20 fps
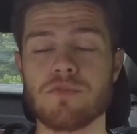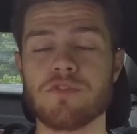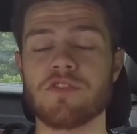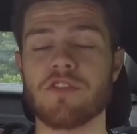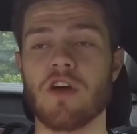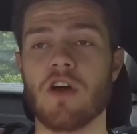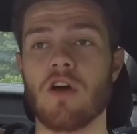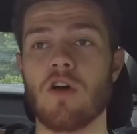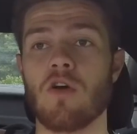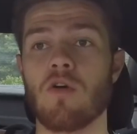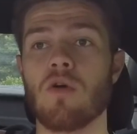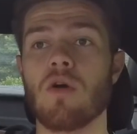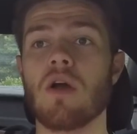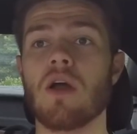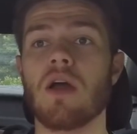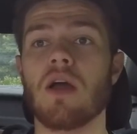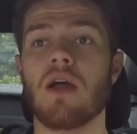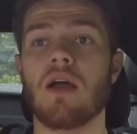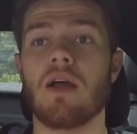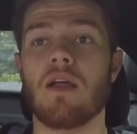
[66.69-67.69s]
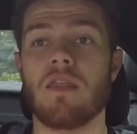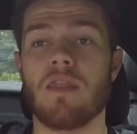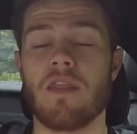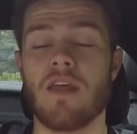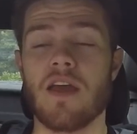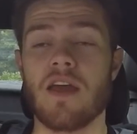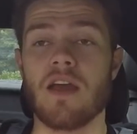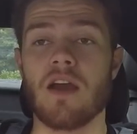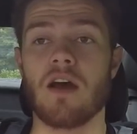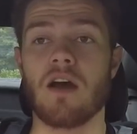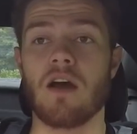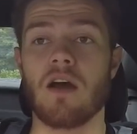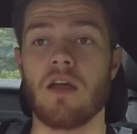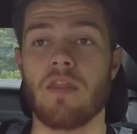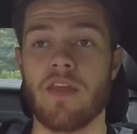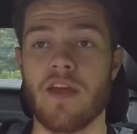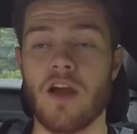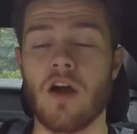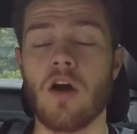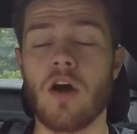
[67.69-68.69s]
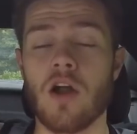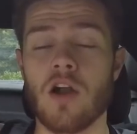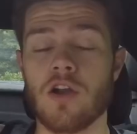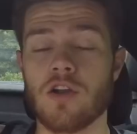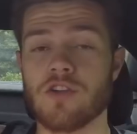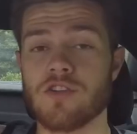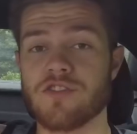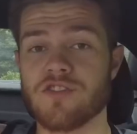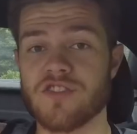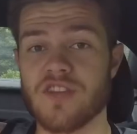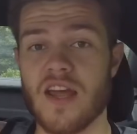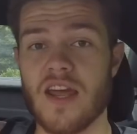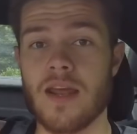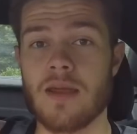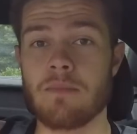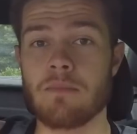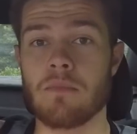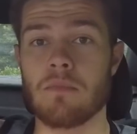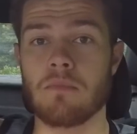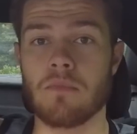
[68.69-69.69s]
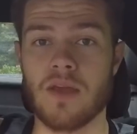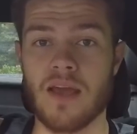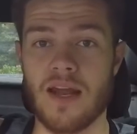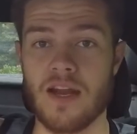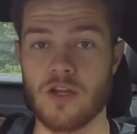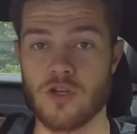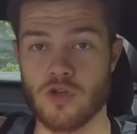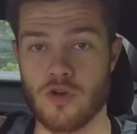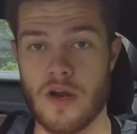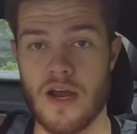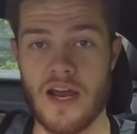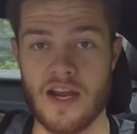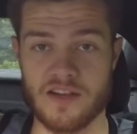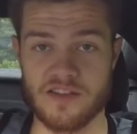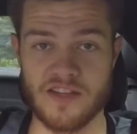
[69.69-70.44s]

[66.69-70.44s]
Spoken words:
So they are same kind of track,